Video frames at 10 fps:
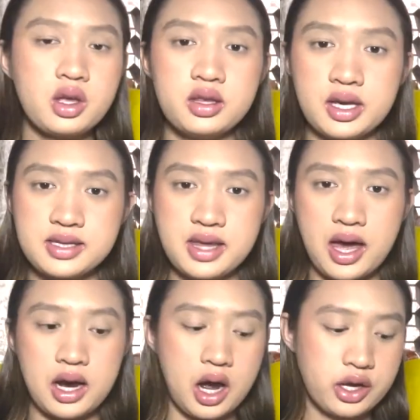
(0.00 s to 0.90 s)
there's
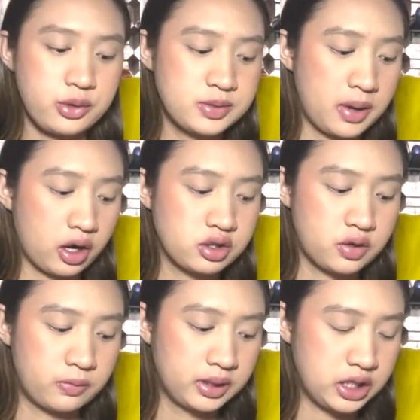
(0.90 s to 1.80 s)
that. I use
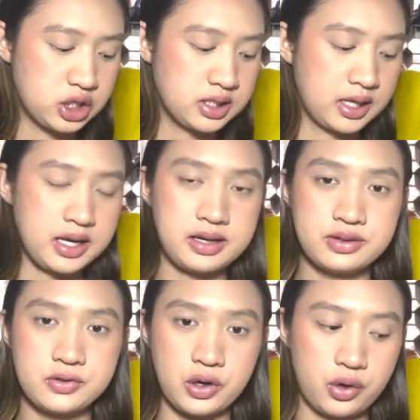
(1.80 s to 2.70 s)
Microsoft religiously,
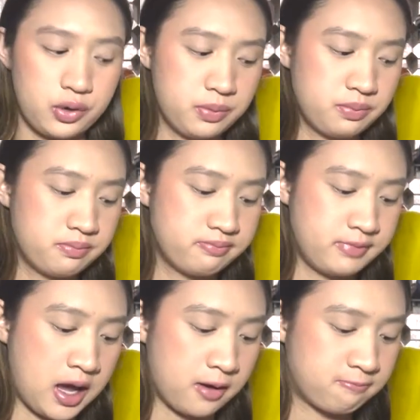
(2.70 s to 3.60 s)
so
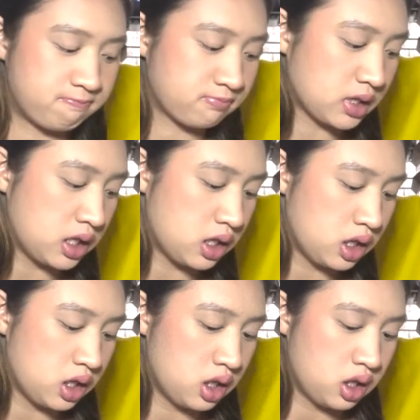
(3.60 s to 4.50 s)
yeah.
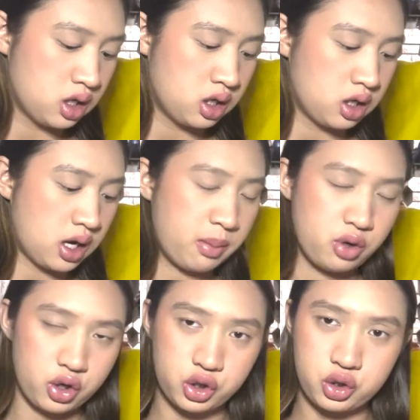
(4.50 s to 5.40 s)
I'm
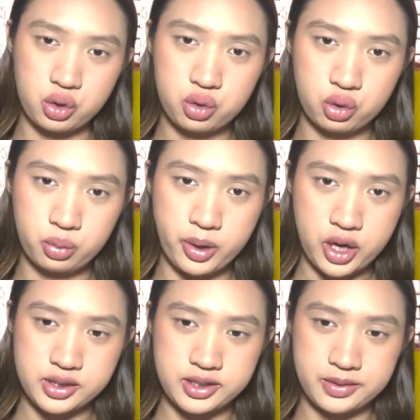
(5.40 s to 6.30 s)
not a Google
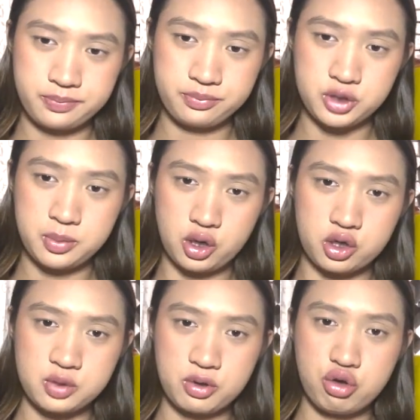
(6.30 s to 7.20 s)
person, to be
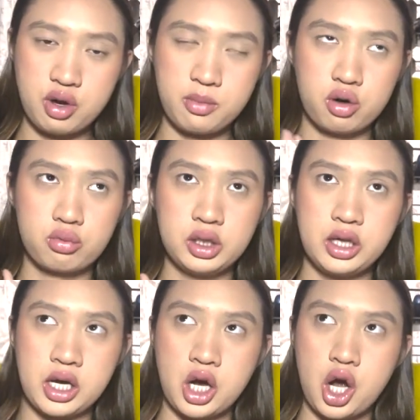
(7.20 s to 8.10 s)
honest with you. I'm not really
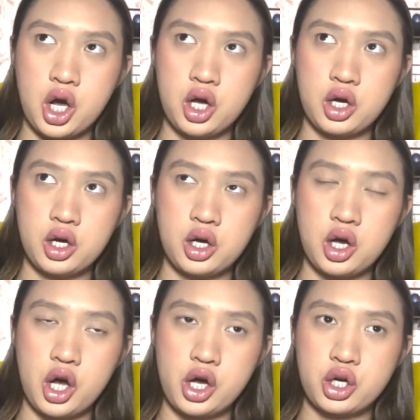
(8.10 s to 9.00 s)

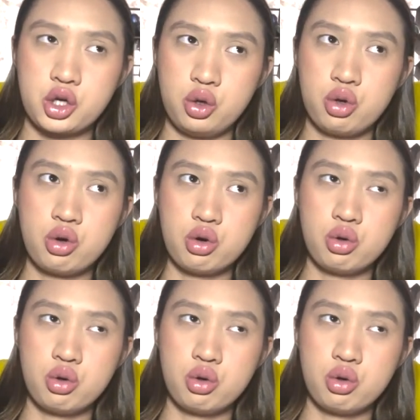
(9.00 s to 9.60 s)
like a Google